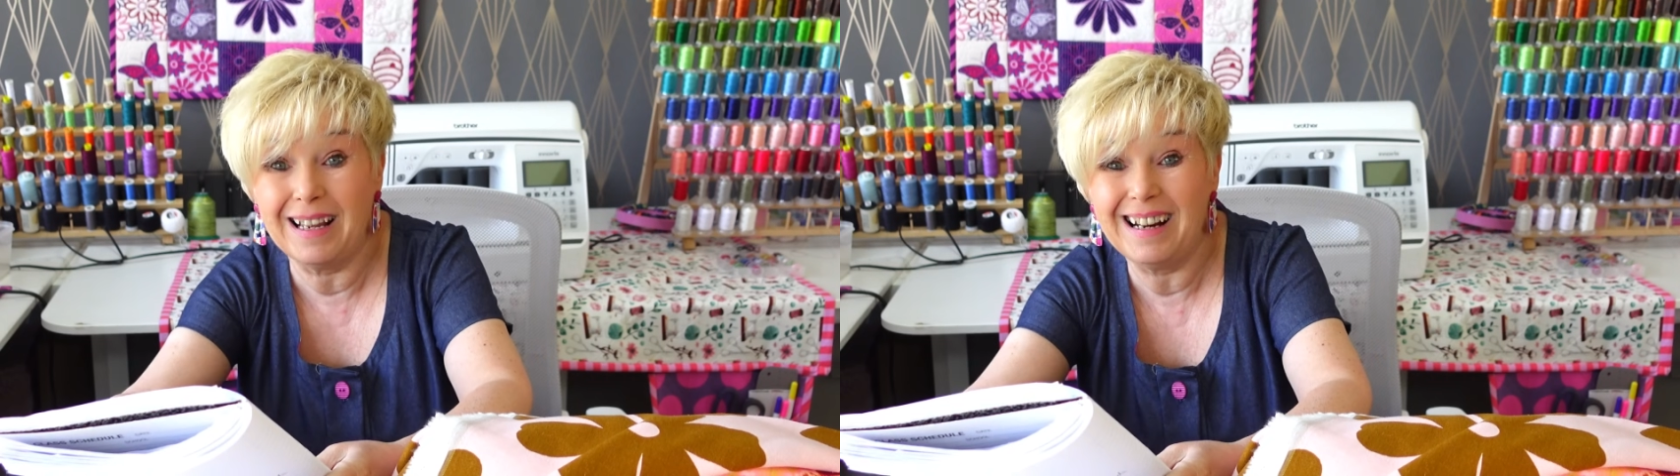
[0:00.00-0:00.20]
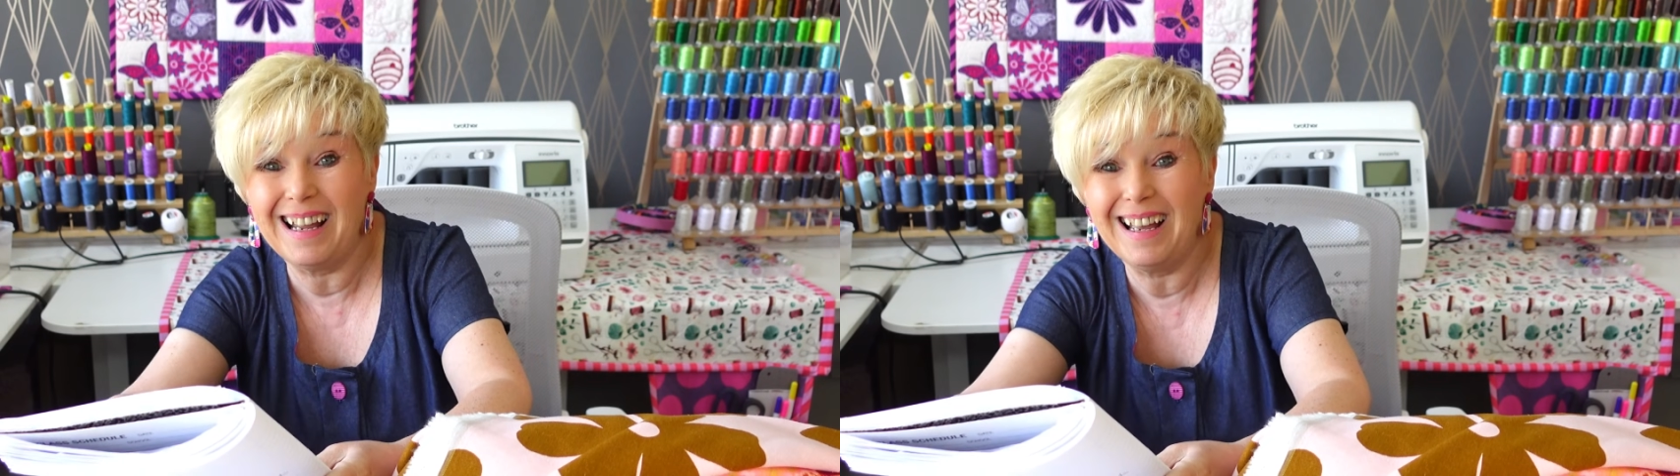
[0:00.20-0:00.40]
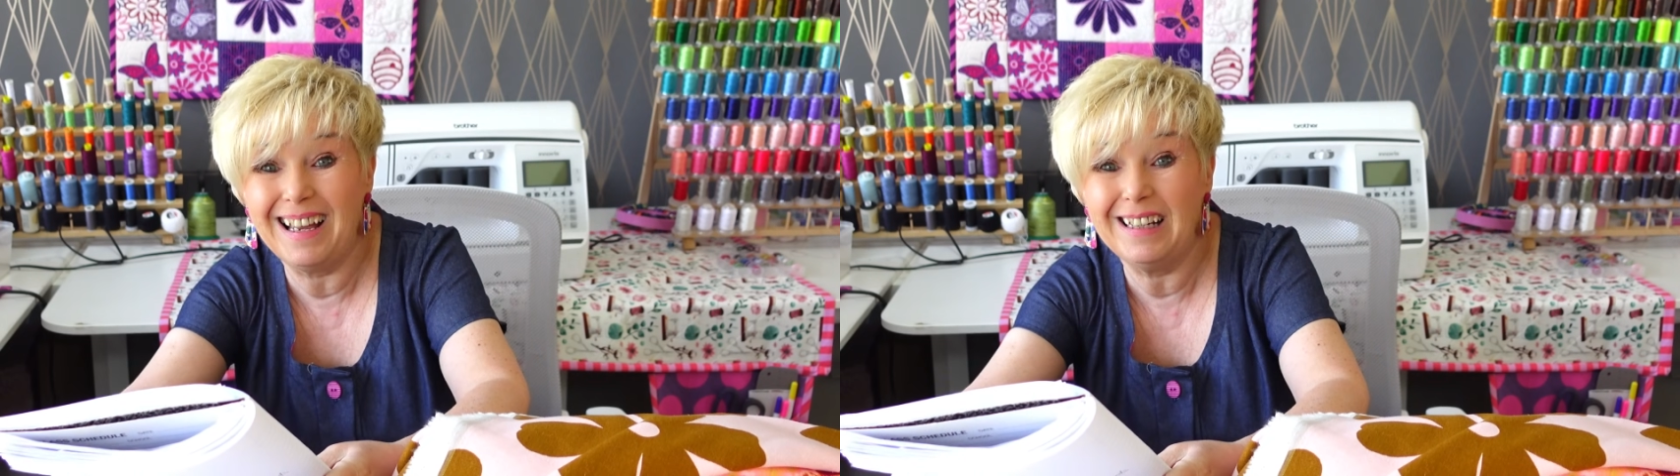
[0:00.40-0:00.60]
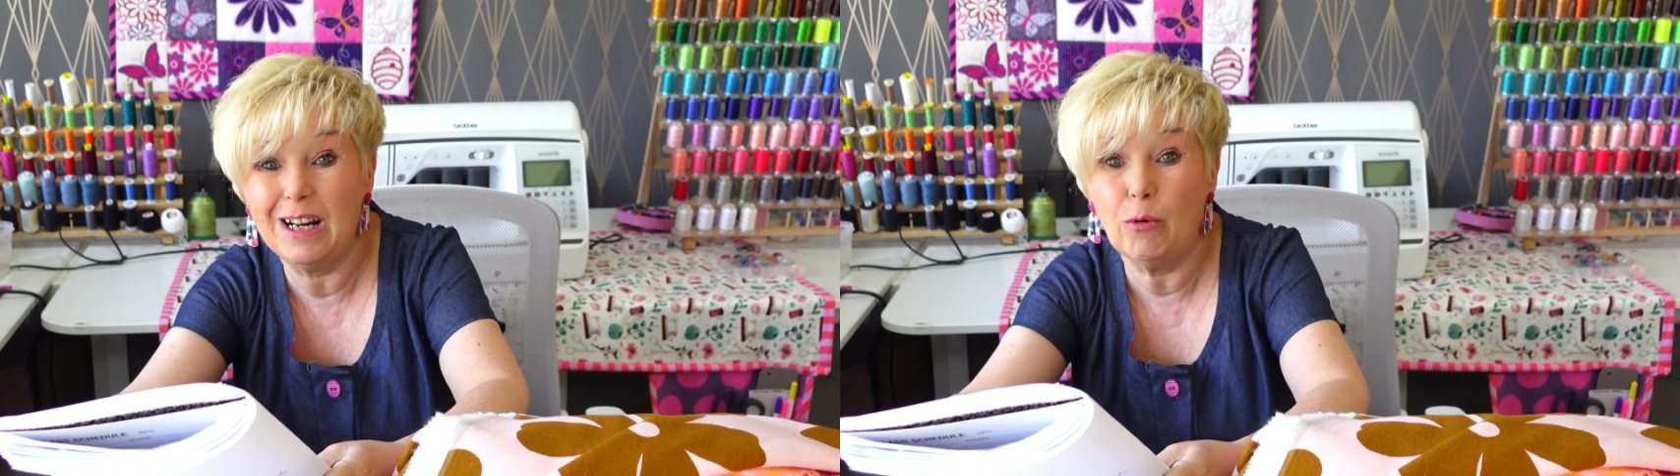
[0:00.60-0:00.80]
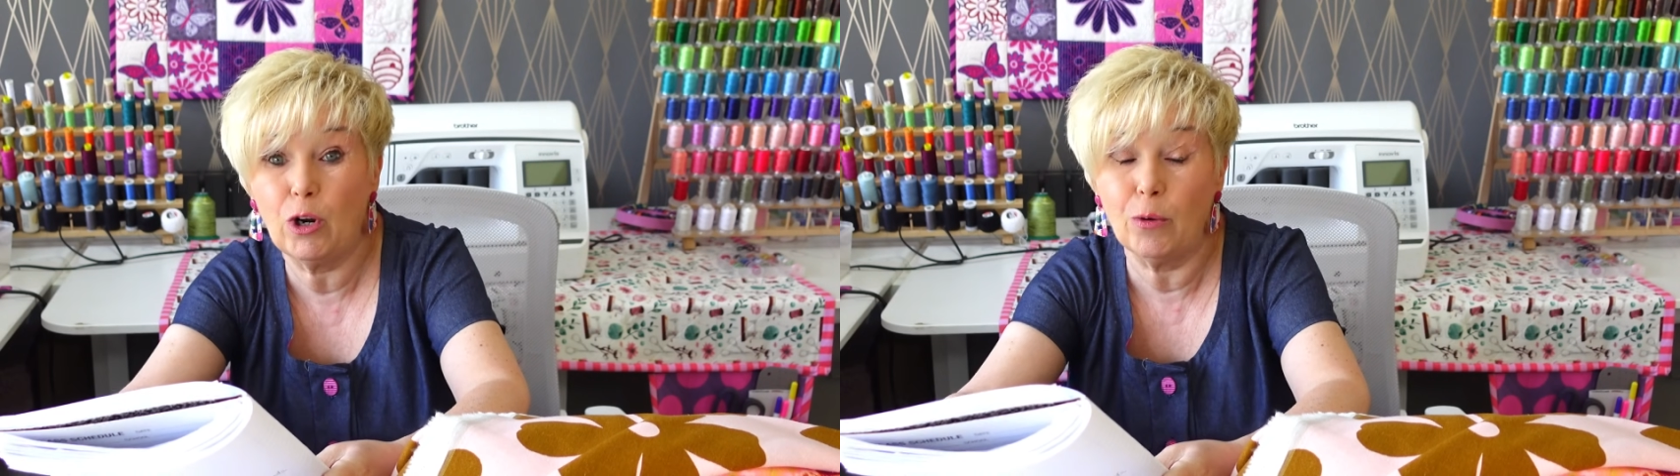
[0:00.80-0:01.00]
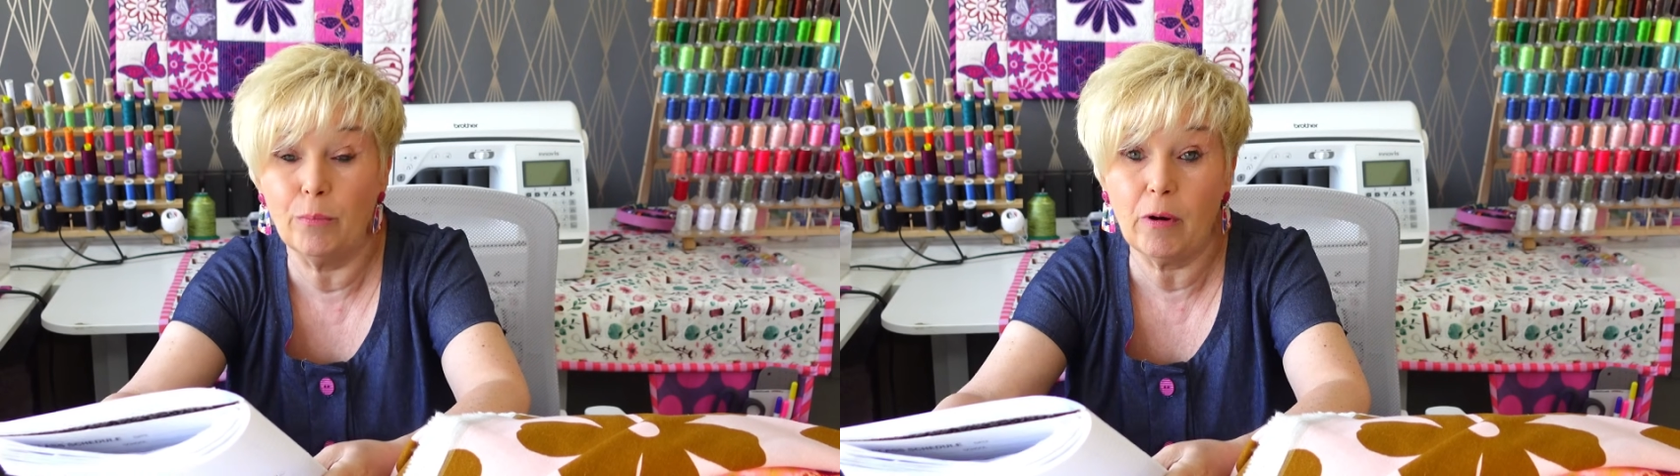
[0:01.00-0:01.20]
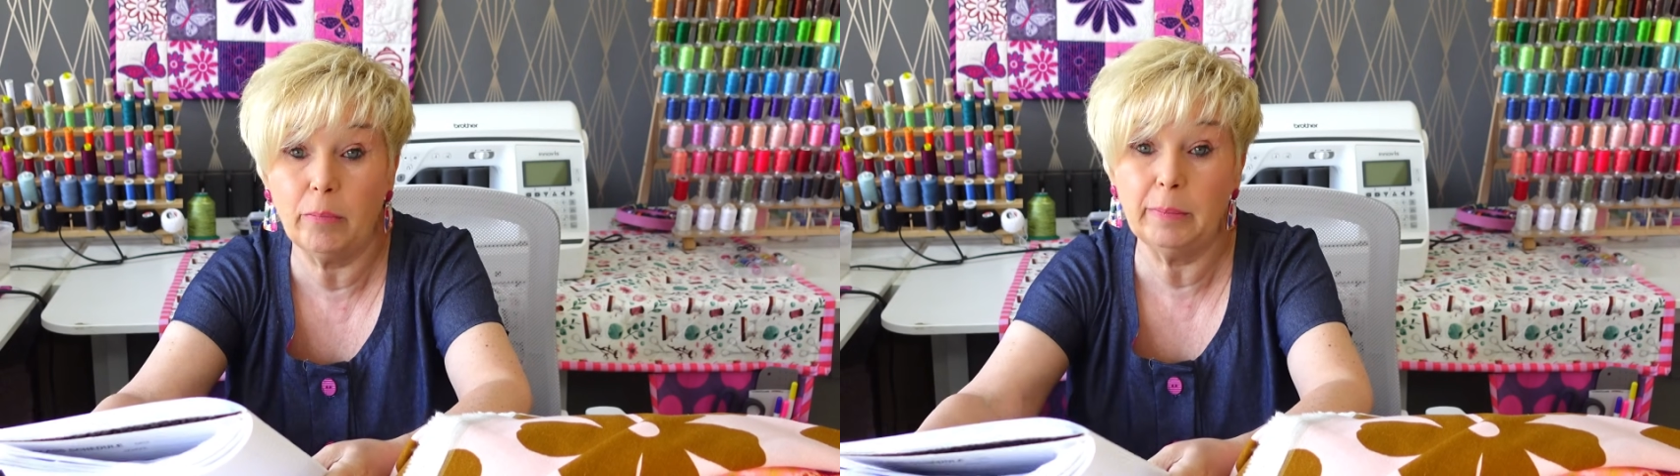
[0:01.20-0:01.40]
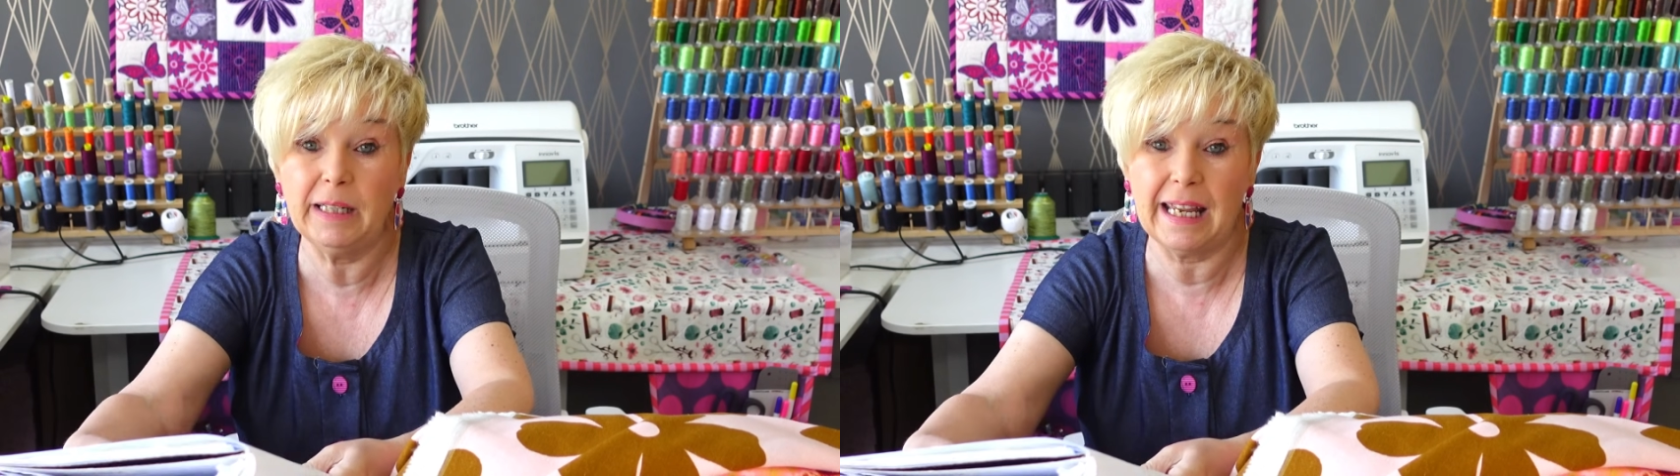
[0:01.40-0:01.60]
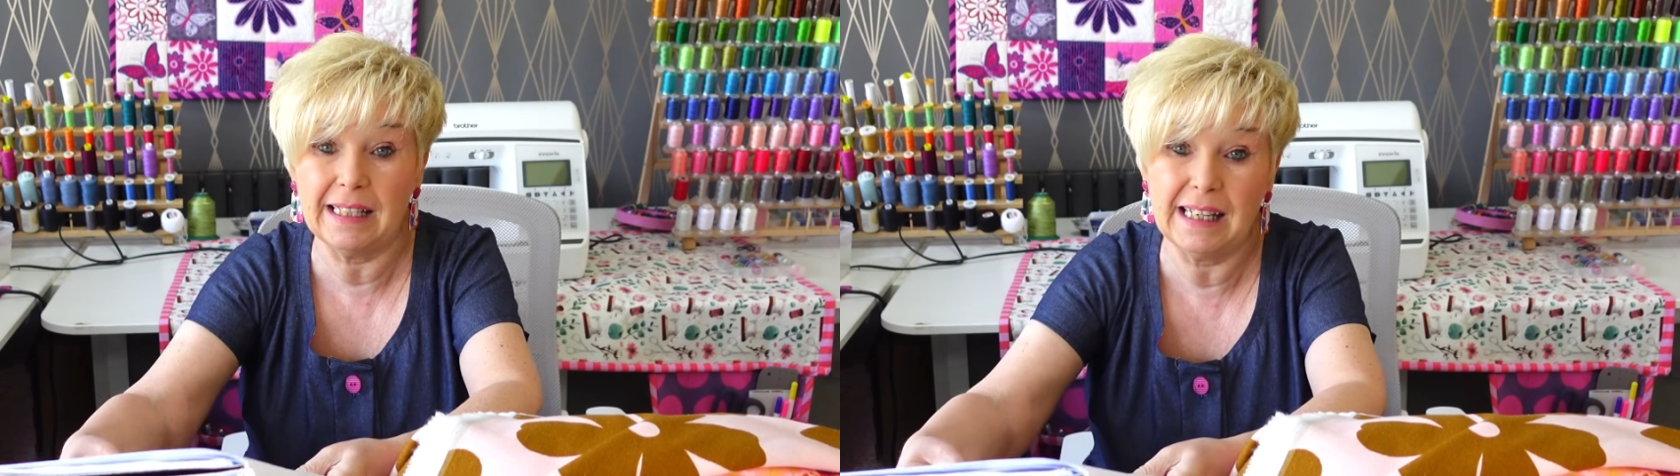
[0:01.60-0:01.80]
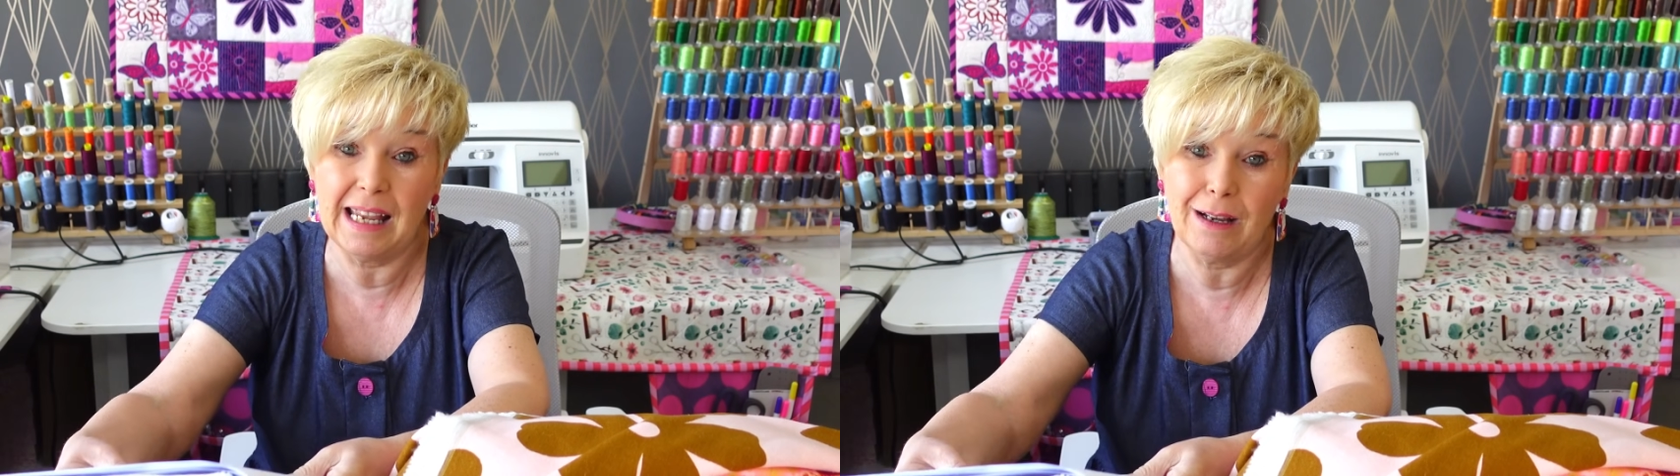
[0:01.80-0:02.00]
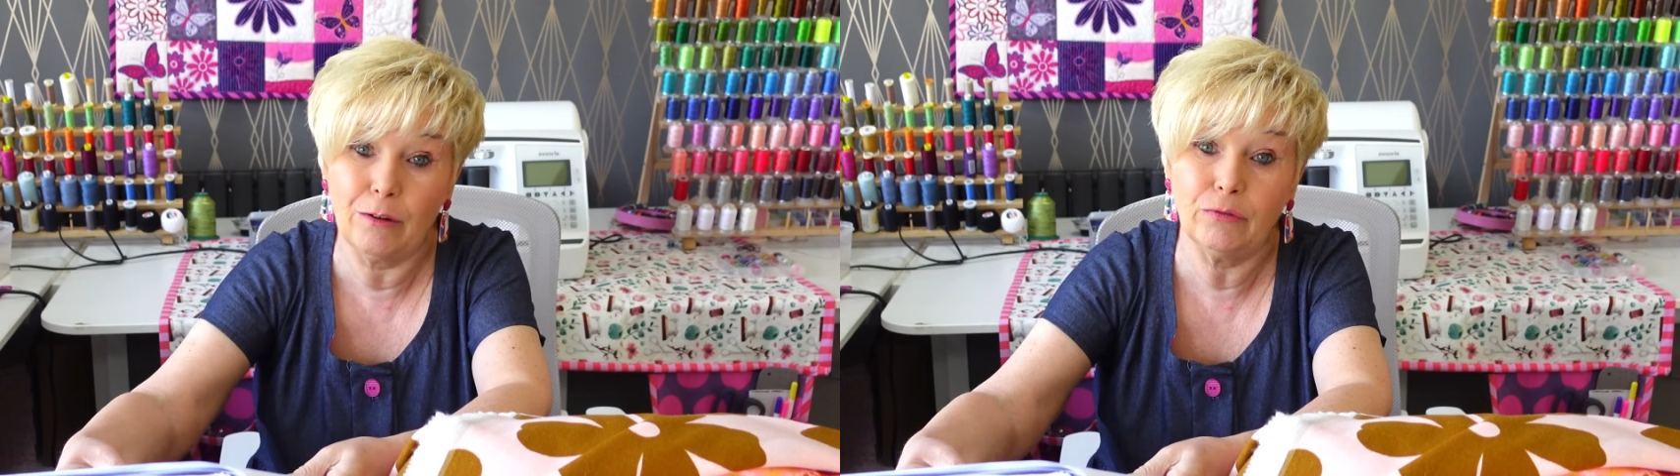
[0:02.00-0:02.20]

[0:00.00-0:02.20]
and I know I can probably get it out